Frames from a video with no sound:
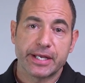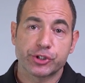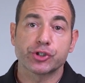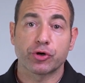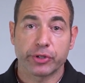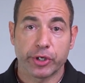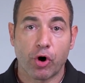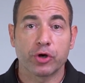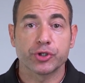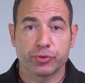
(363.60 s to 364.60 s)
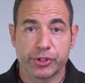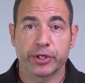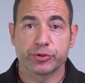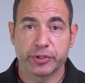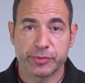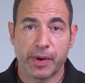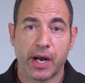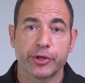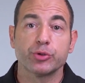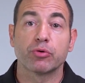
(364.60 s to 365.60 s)
it certainly also does
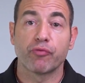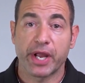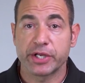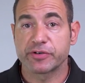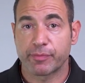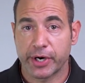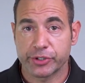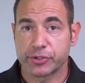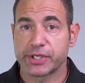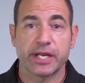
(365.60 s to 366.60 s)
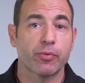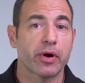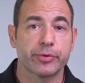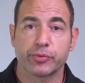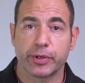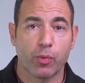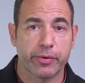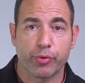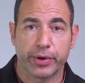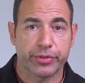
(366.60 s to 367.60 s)
respond to a range of pressures, anywhere between
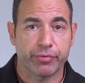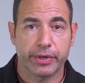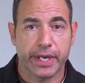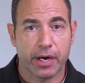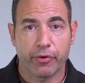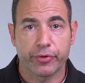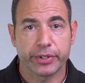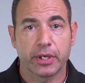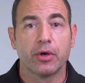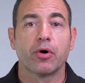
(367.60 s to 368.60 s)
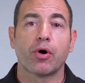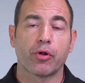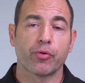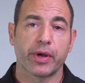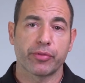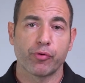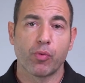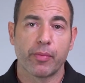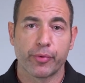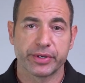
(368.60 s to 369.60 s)
1.3 air only all the way through
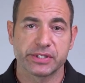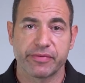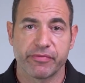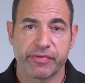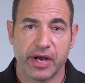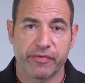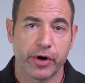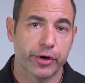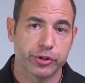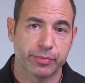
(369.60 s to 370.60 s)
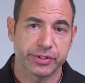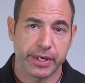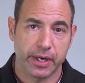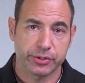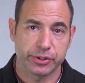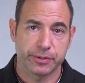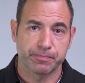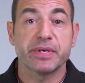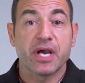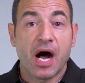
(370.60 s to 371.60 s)
1.75 on 100% oxygen.
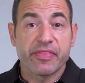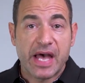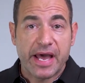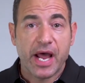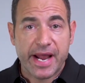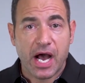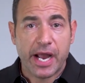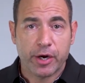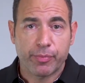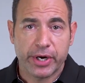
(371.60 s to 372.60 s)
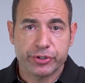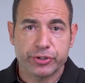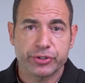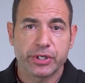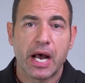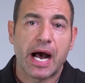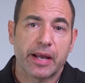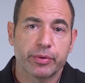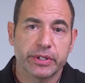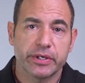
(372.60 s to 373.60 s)
Beyond that, at higher pressures,
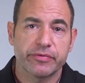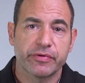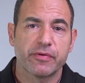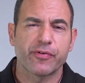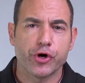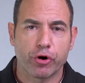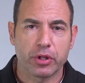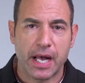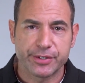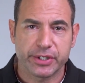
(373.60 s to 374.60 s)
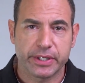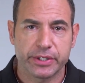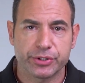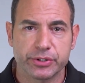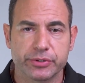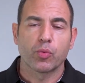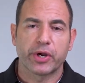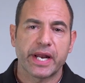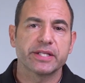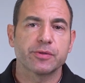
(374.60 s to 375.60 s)
I believe, for neurologic conditions, we're
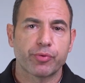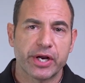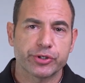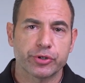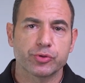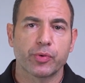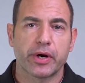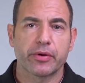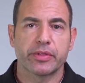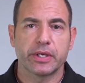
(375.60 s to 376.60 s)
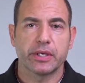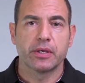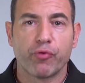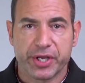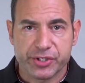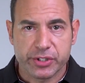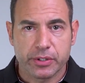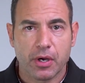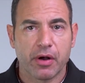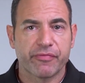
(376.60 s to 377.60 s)
getting to pressures where the risk
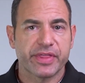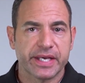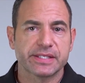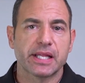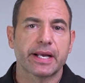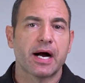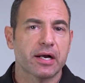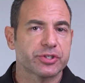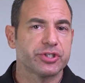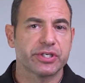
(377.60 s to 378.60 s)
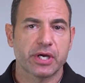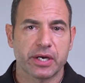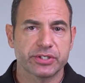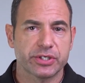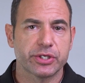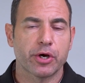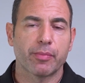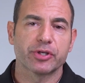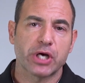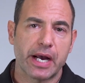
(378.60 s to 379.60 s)
of things like oxygen toxicity are
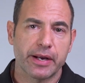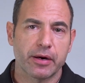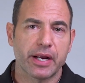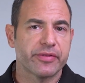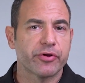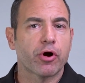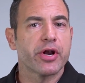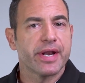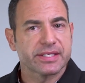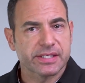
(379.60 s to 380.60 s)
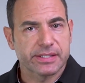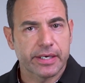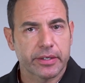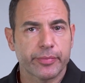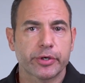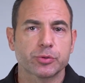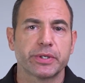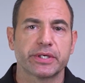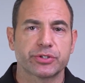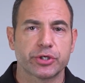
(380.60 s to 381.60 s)
much higher, and they're unnecessary because
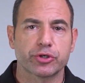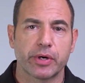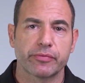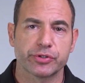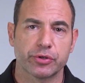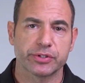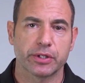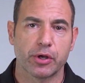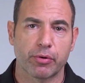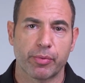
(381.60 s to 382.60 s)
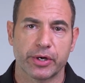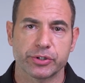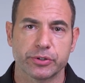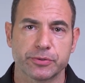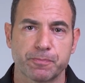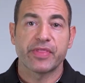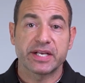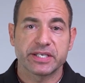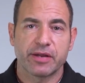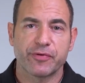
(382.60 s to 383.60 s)
we get such great results at lower pressures.
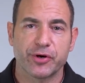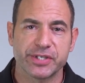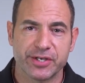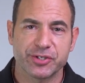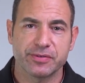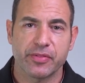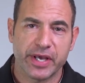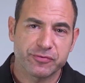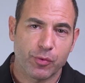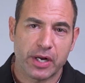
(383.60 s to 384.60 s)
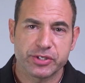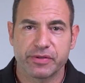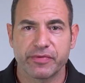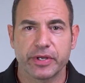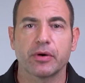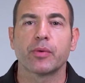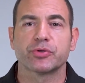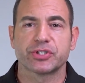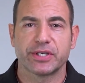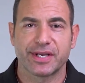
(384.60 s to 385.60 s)
Thanks again for your attention. Thanks for watching the video, and
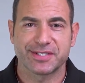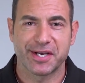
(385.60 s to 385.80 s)
we'll see you next